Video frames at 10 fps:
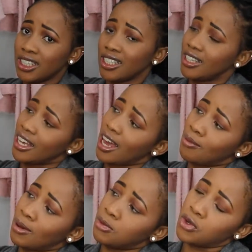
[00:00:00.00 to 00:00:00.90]
they
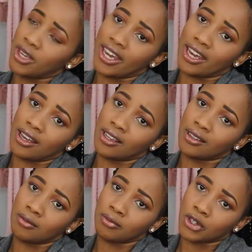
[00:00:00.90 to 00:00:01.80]
come up to here,
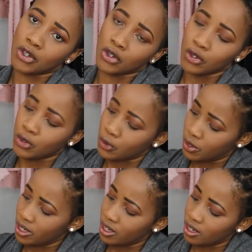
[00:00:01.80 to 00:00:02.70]
but you'll
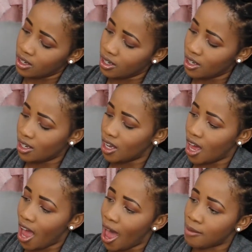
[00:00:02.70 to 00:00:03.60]
see.
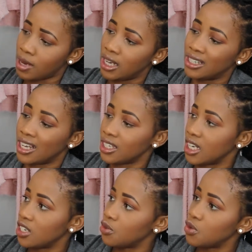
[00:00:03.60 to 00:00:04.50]
I mean, that
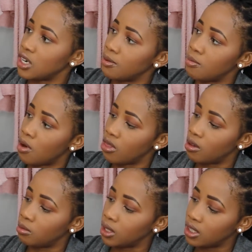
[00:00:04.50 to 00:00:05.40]
doesn't really bother
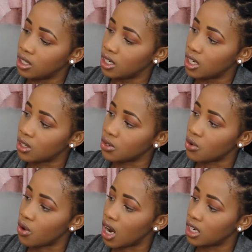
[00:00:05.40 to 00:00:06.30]
me, it's all
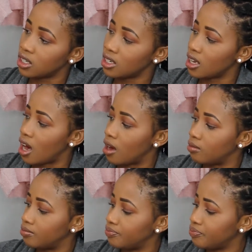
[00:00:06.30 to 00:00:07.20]
right.
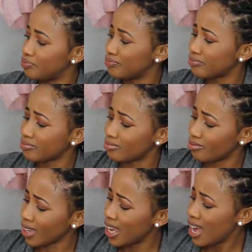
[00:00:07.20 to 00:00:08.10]

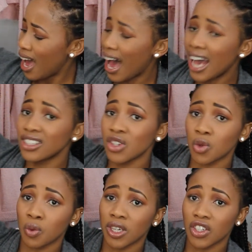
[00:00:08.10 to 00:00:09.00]
I just
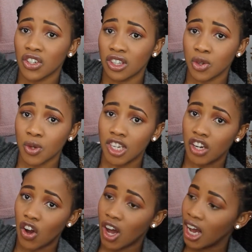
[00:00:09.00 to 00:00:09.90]
wish this was
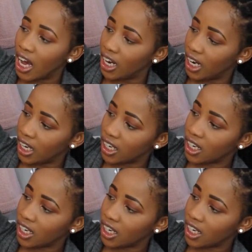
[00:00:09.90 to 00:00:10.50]
longer, like,